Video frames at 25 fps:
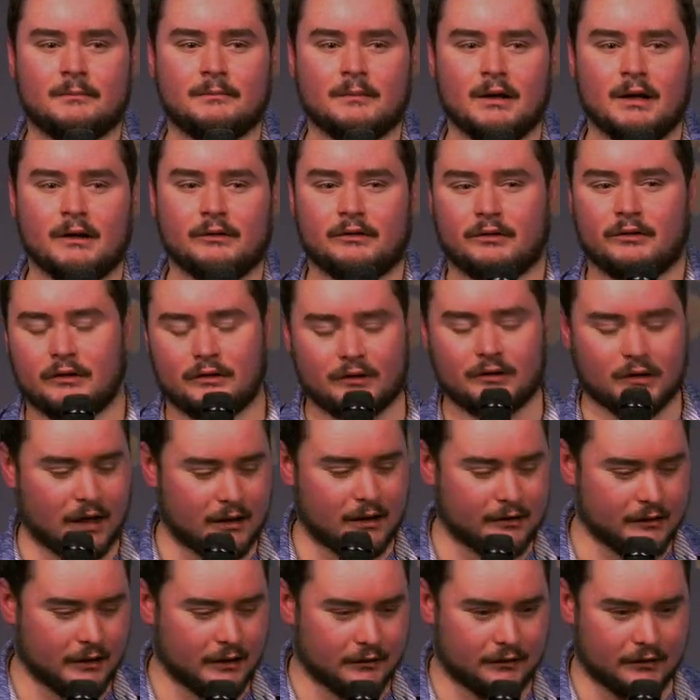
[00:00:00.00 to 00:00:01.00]
So this guy
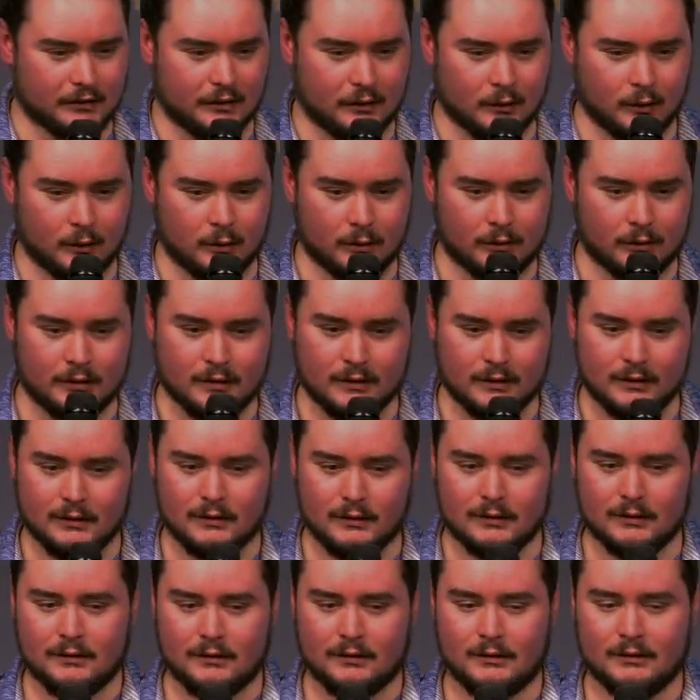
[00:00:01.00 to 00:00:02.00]
gets healed
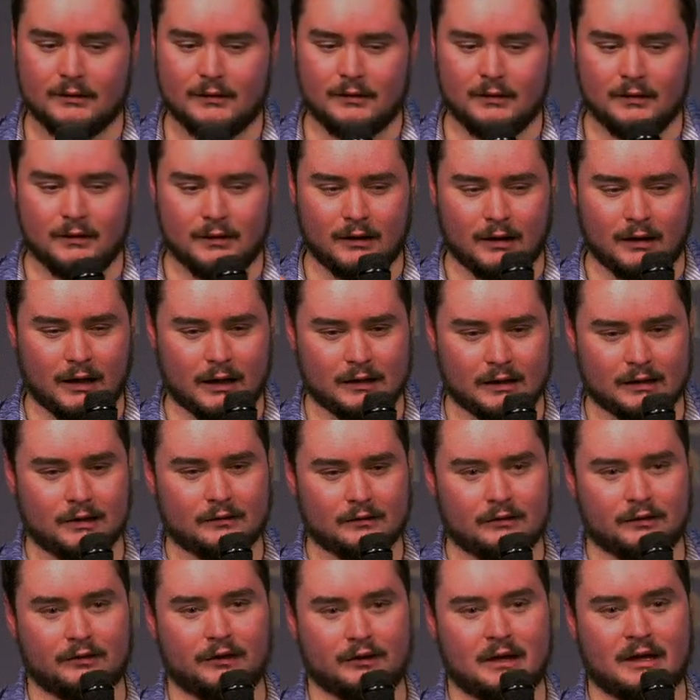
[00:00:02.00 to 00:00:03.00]
and gets
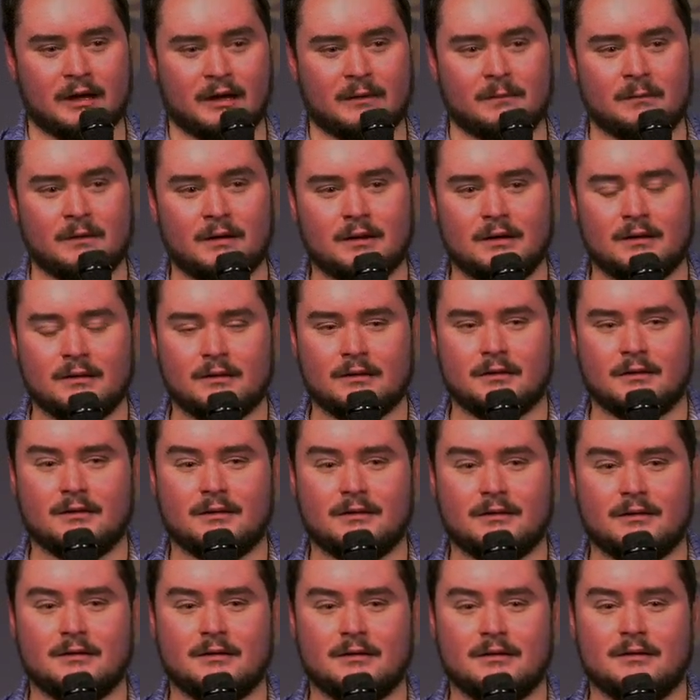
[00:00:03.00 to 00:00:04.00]
saved
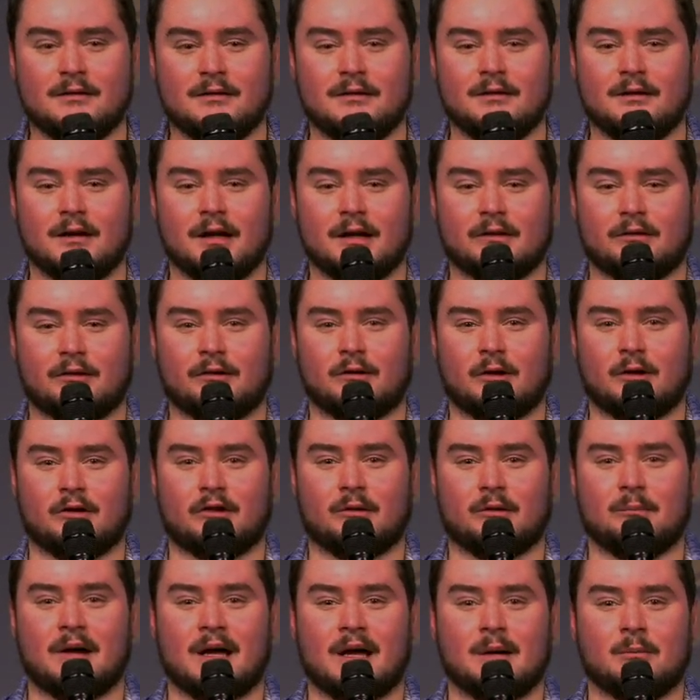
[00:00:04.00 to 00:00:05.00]
and starts a
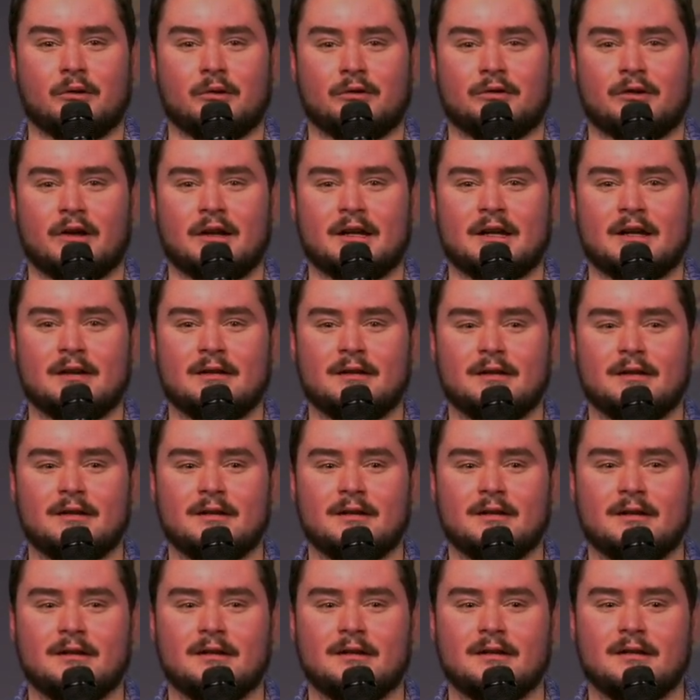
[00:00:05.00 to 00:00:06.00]
Bible study.
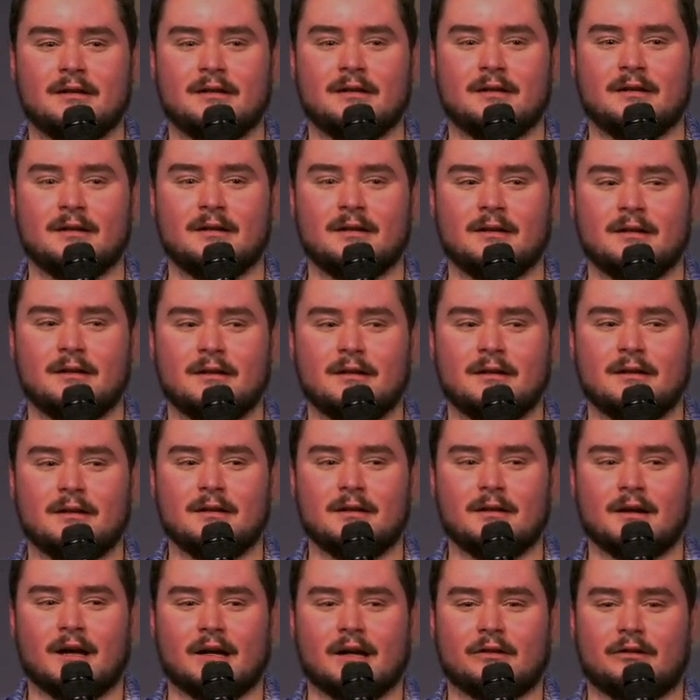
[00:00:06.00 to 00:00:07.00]

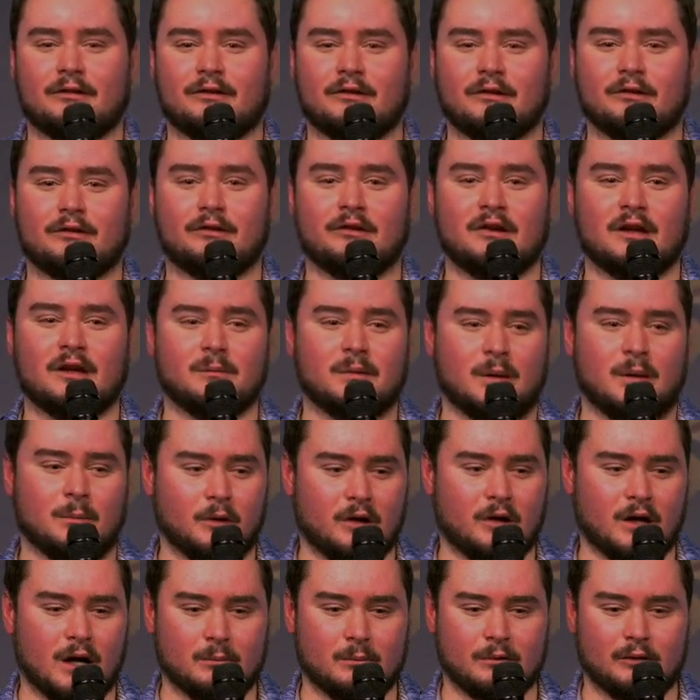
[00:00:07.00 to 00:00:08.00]
And so seeing people
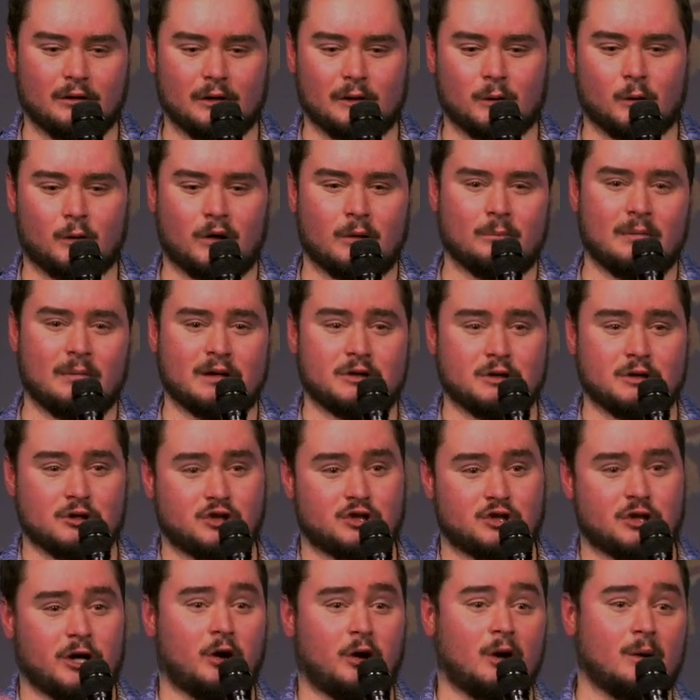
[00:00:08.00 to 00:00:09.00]
come to the Lord by just
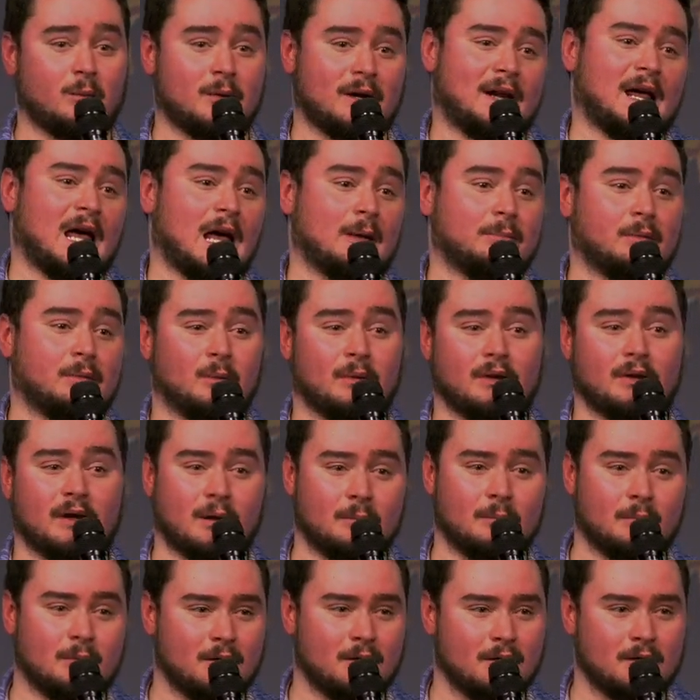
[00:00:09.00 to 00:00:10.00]
sharing what happened with him.
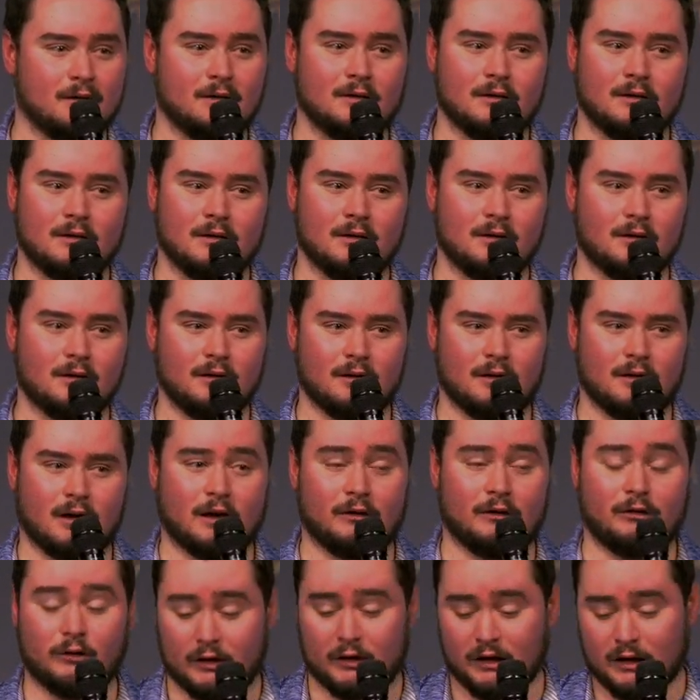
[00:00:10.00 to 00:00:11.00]

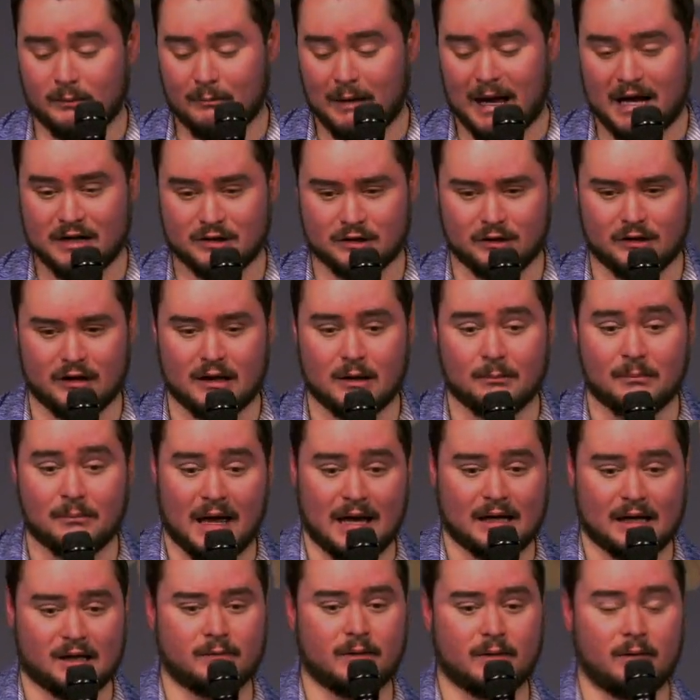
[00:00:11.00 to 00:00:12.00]
As you can imagine, the
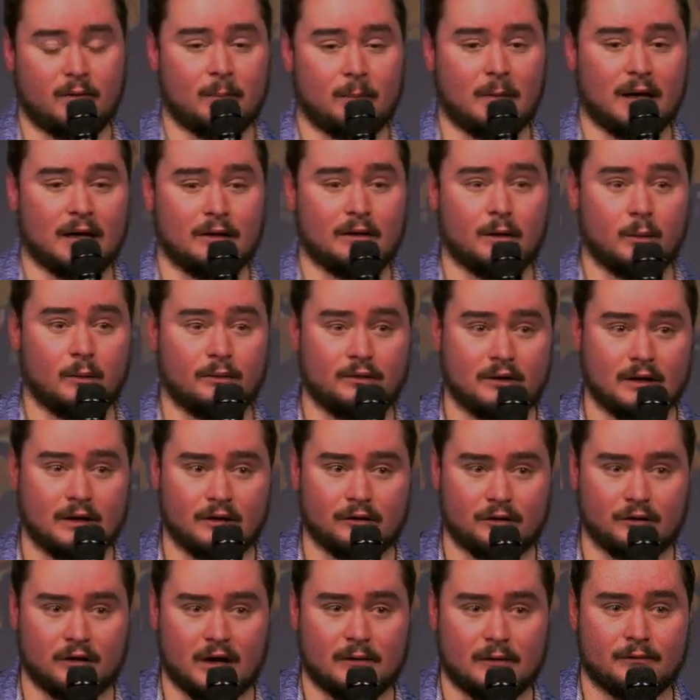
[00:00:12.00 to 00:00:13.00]
impact of everybody that was in his
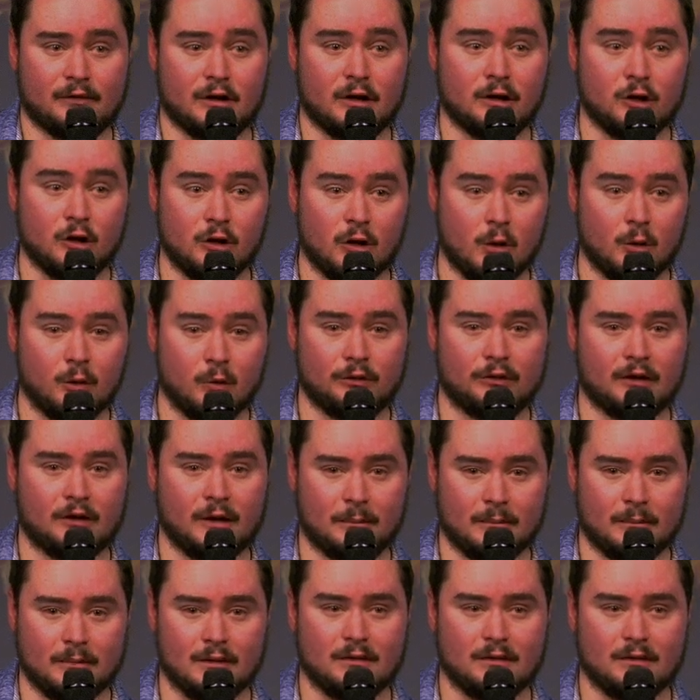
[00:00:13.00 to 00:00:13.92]
life that knows him.